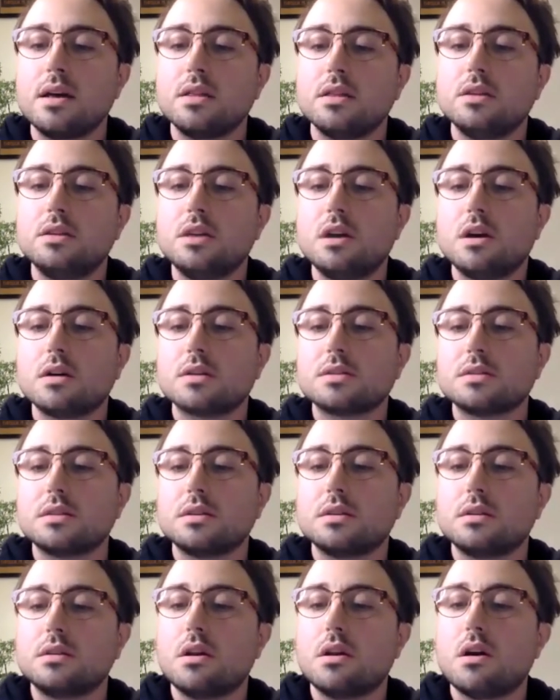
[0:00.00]
The
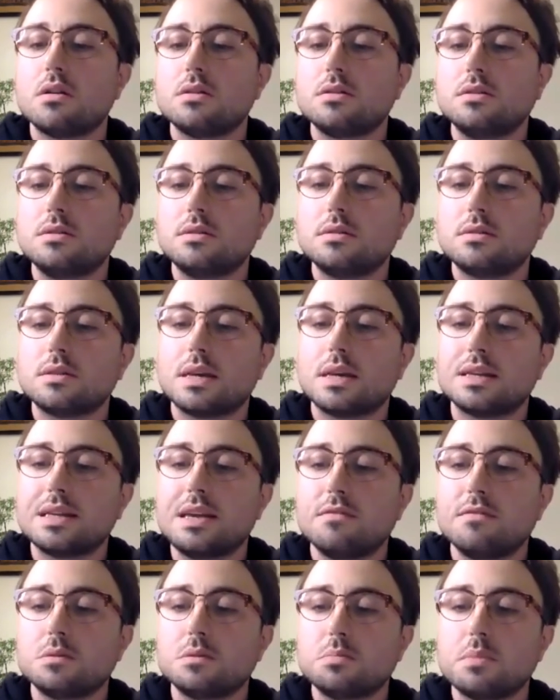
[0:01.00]
doctor nods and
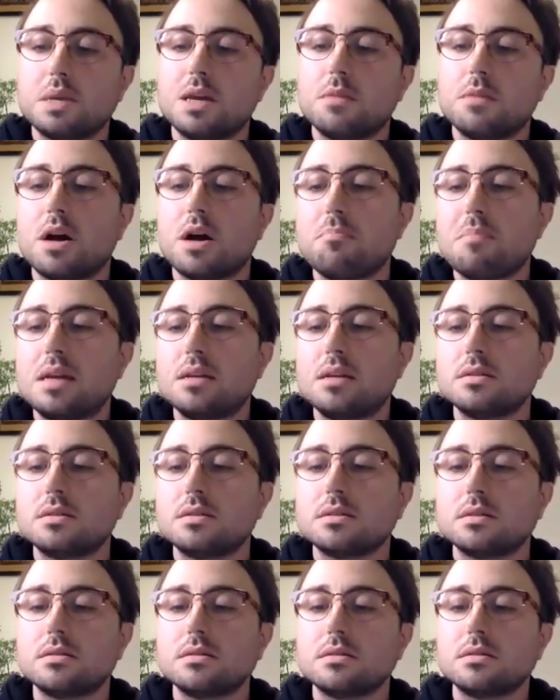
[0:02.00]
gives me my
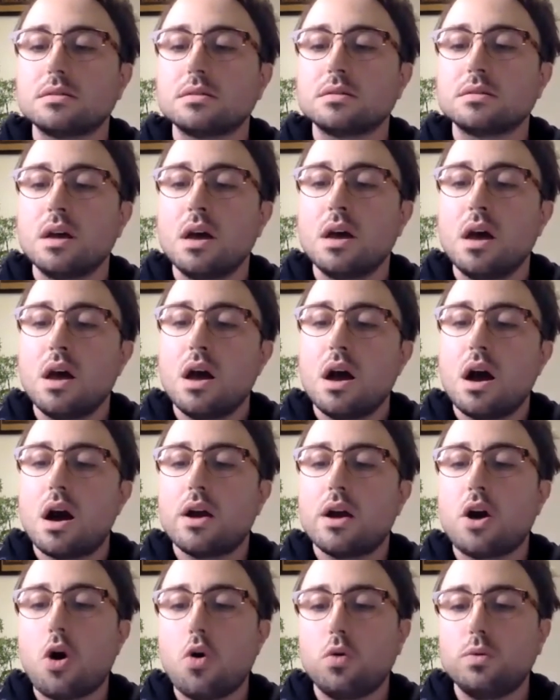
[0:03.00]
medicines. I
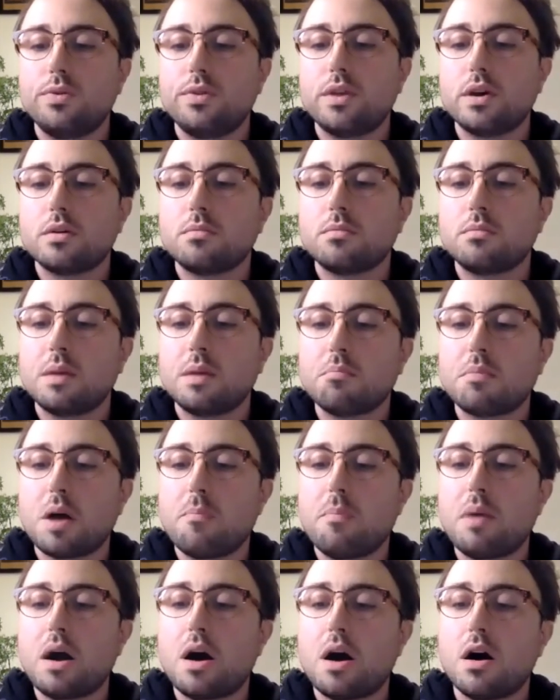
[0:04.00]
hold them in my
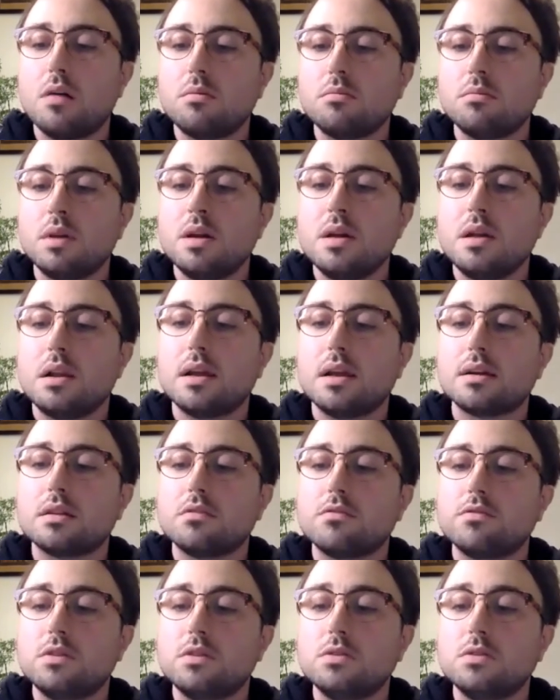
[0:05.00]
palm like the
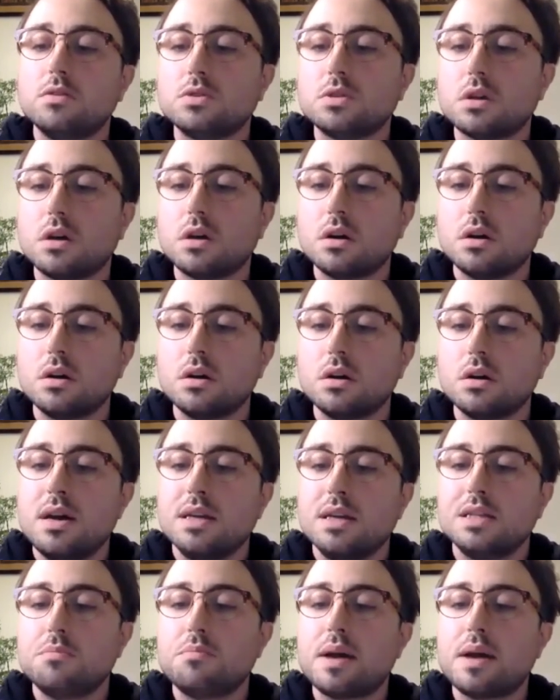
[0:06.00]
future.
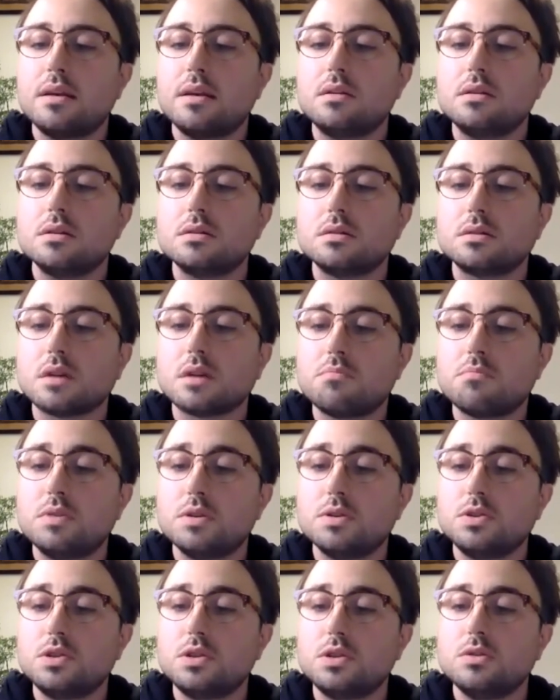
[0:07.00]
Dependent on
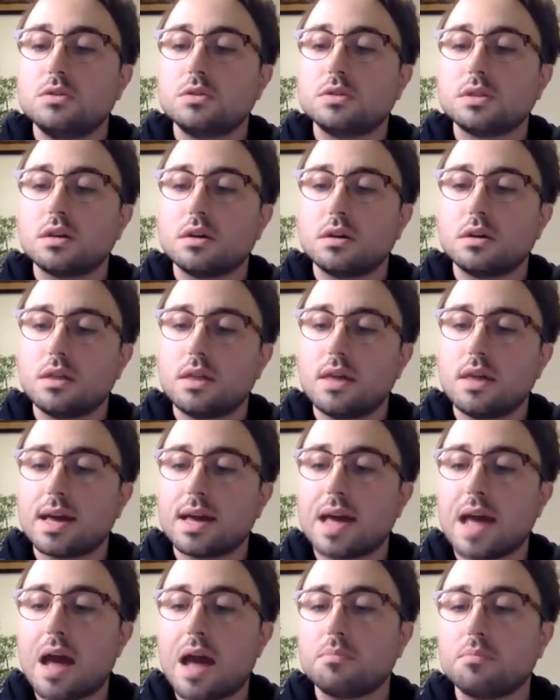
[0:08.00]
producer, they're
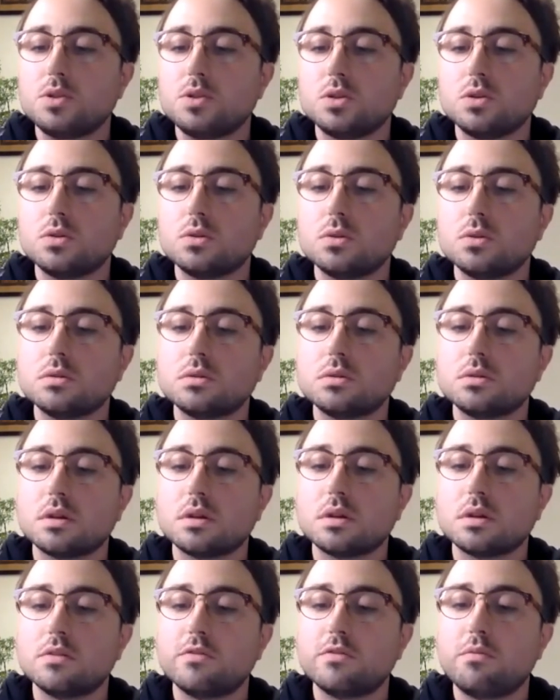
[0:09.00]
capsules
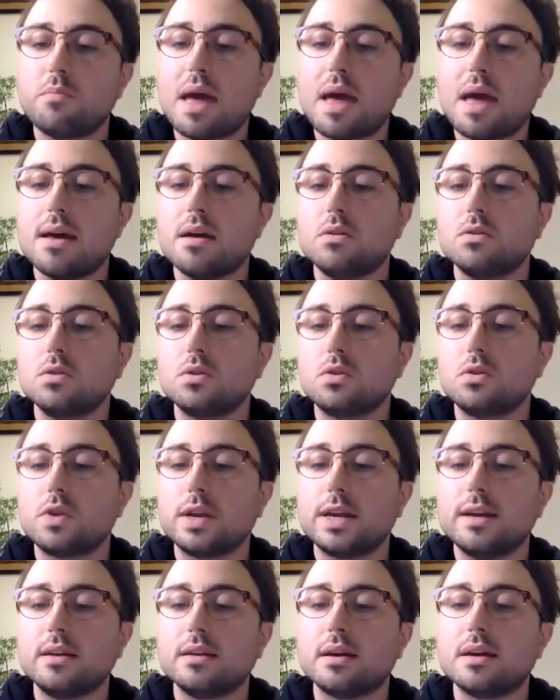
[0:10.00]
of pale
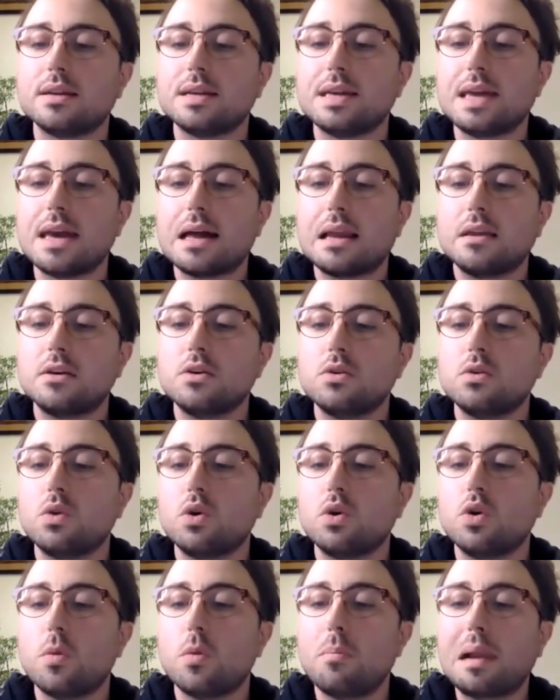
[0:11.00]
green and yellow,
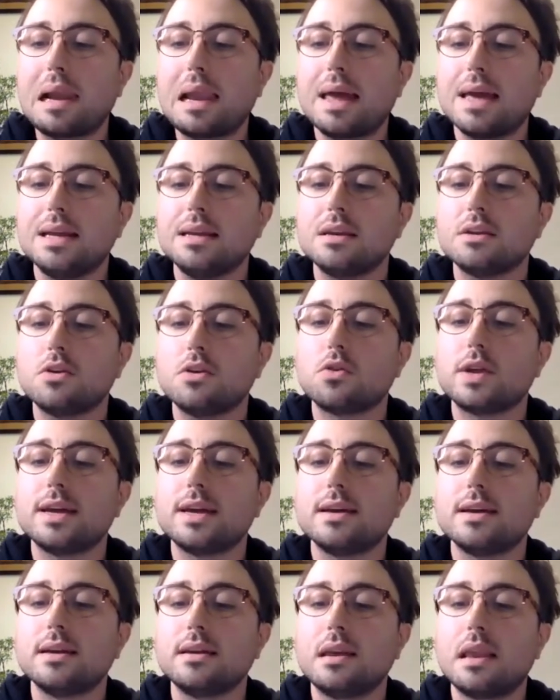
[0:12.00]
or plain
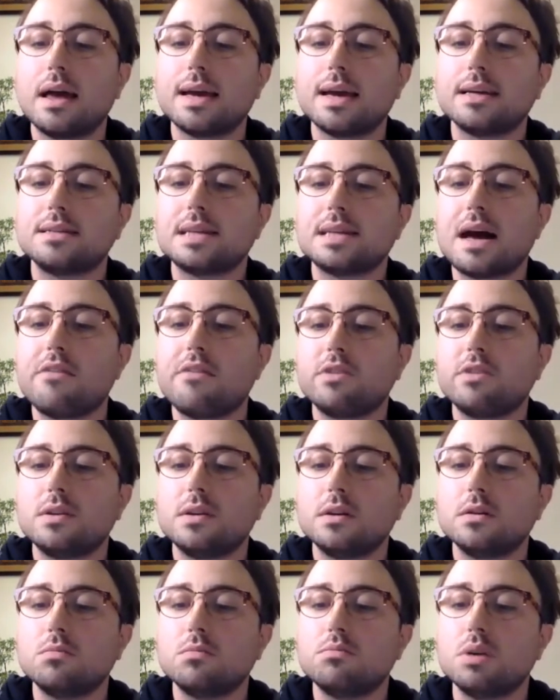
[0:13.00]
green like
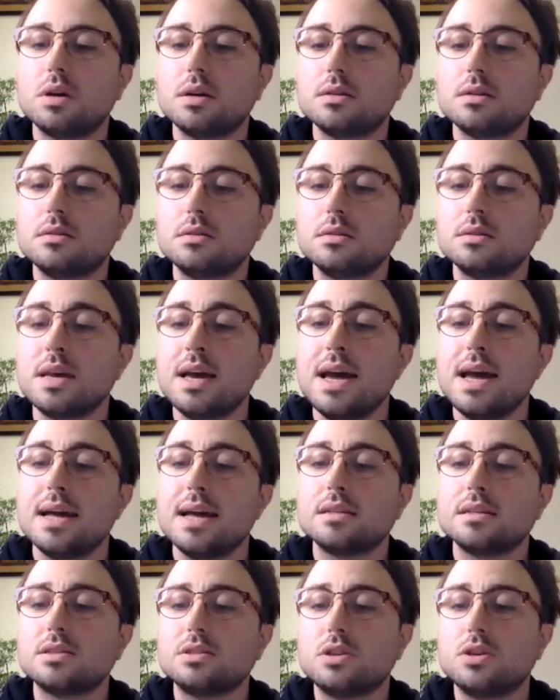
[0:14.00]
daffodil buds.
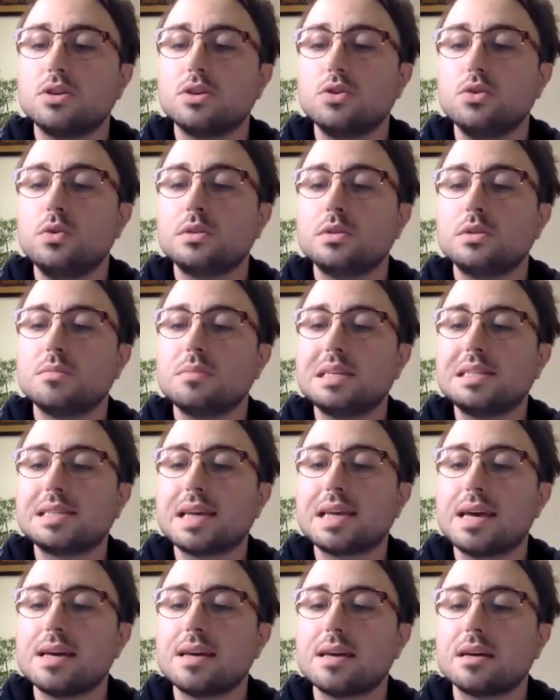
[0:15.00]
It's two to be
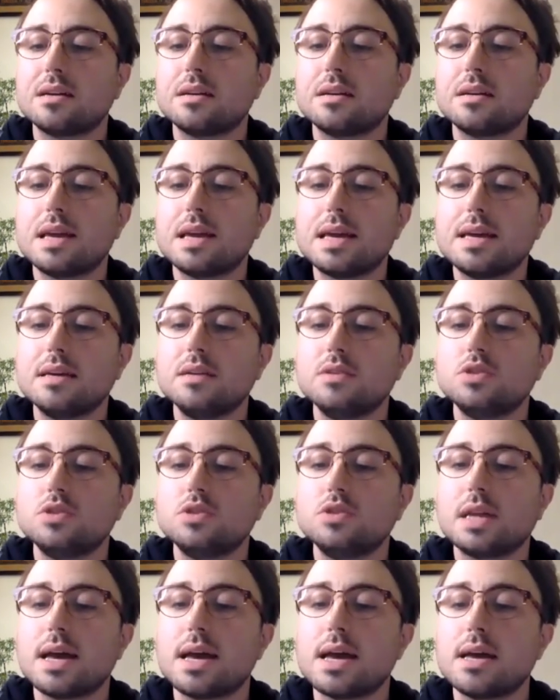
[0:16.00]
taken
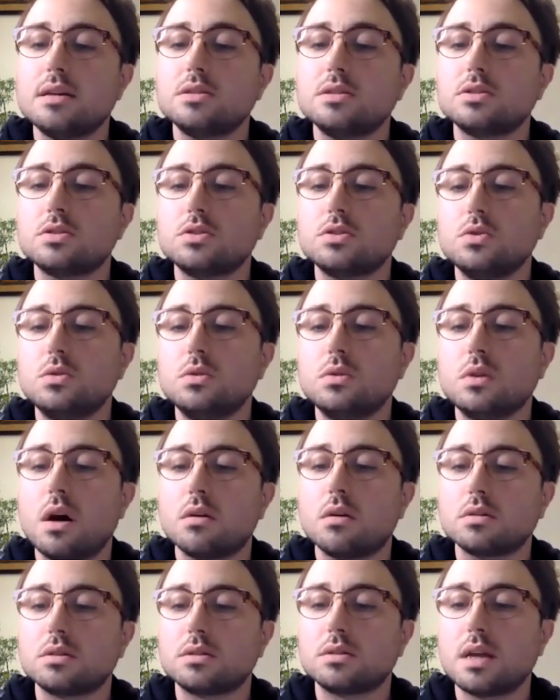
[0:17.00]
each day. Soon
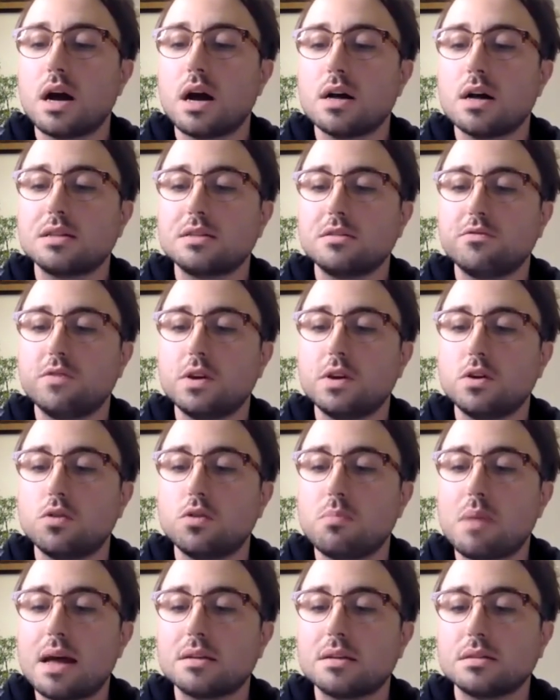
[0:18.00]
I'll start to feel
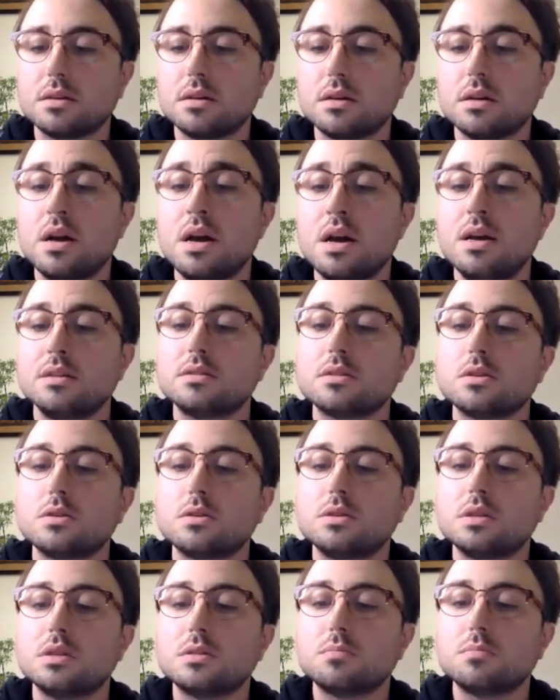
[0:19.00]
better. So
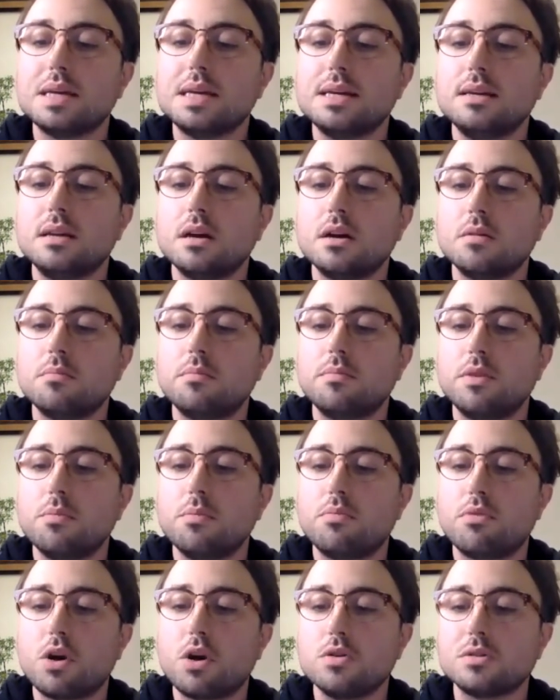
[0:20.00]
to speed up the
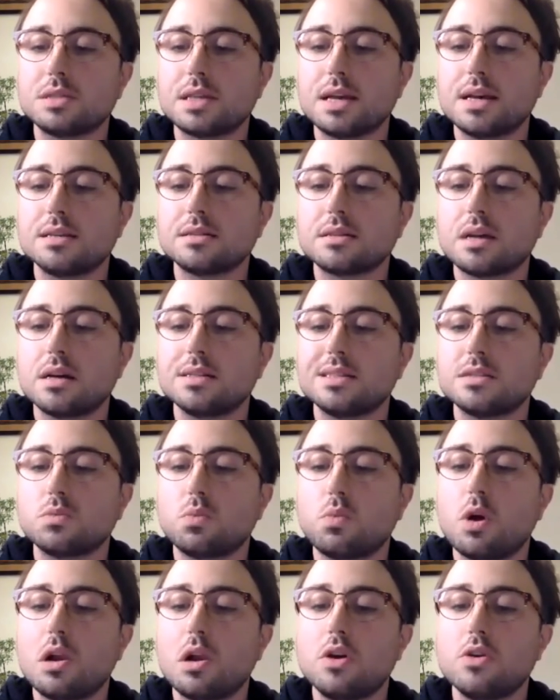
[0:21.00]
process, I
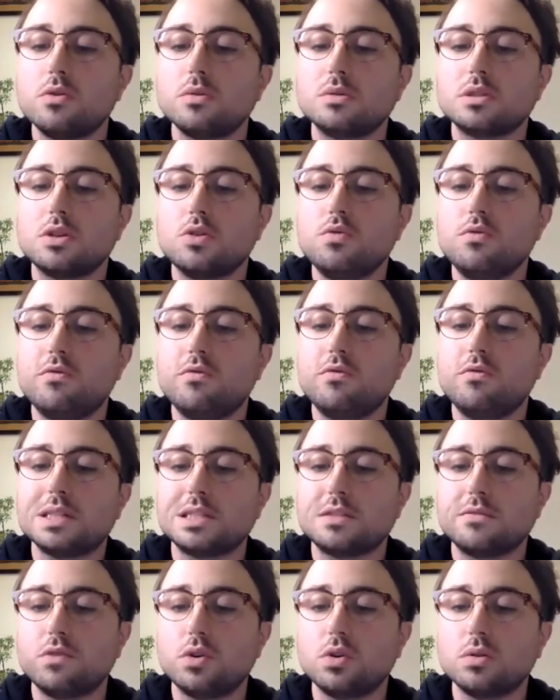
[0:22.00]
swallow two
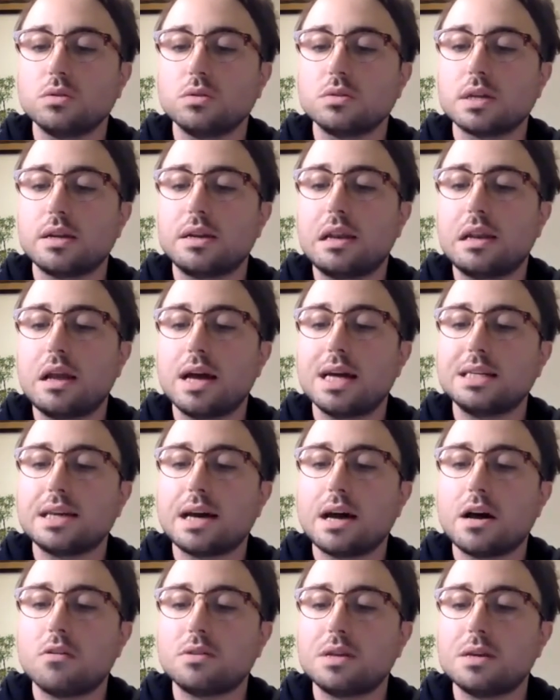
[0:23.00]
fistfuls and lie
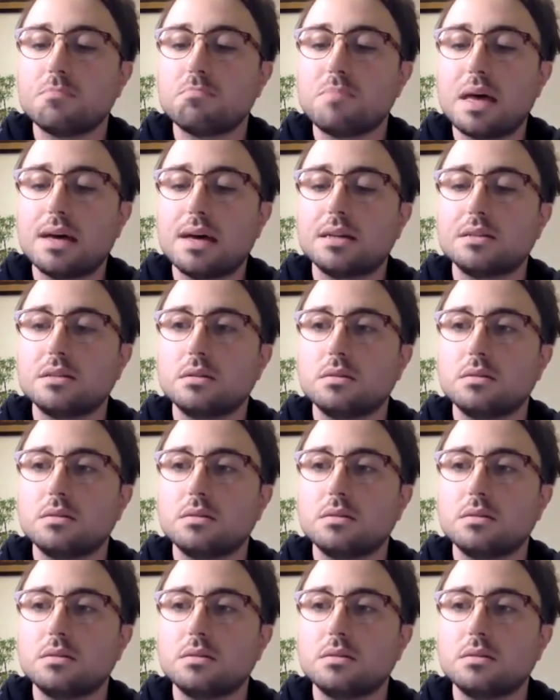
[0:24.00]
down in bed.